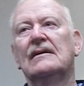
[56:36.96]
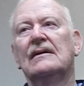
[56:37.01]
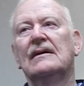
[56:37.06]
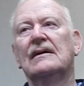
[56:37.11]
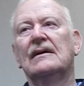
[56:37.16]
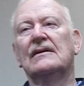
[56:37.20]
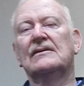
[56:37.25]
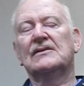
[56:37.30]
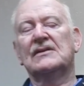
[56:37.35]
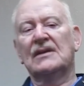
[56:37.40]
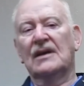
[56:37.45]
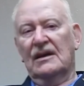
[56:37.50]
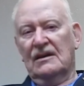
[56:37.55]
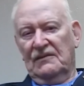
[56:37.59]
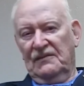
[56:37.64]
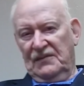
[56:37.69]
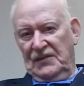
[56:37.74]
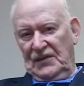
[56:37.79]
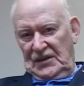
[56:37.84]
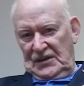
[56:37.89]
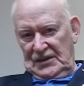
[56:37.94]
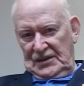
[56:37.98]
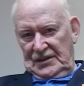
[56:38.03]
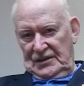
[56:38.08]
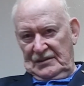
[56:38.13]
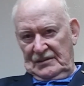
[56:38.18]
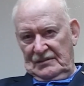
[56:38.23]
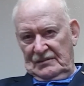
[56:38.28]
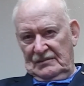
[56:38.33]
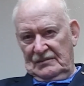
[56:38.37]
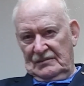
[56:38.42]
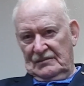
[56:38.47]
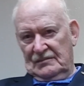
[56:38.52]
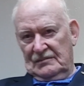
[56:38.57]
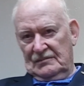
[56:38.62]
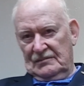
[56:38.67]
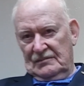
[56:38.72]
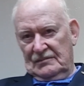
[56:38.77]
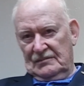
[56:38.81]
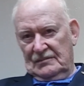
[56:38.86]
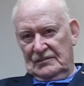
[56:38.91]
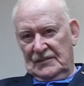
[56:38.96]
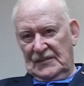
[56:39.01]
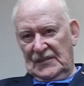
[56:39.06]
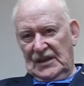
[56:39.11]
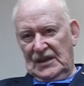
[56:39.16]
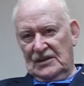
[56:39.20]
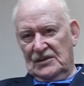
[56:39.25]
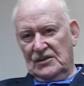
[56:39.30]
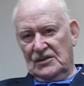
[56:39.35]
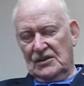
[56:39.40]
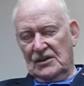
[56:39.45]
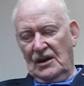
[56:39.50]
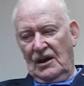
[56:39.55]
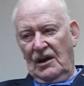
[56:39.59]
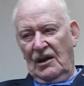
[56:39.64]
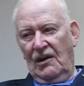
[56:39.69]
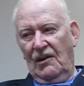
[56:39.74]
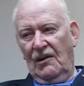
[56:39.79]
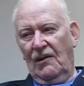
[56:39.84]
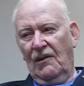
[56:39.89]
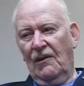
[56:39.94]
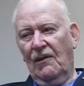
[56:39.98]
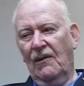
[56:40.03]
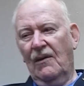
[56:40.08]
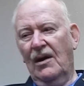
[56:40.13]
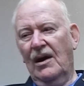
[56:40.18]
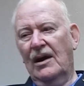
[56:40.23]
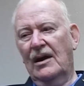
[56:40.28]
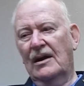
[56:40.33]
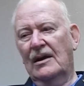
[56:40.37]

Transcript: it's not a fault. So